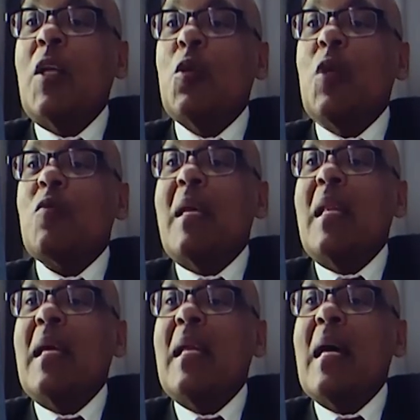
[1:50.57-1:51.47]
We need
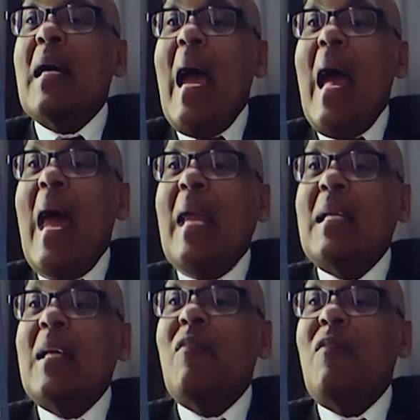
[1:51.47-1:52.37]
an
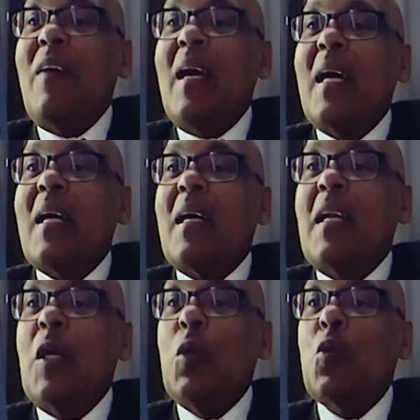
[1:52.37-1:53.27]
anti-fake
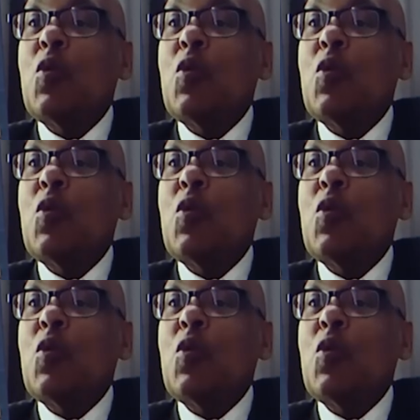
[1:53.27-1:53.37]
news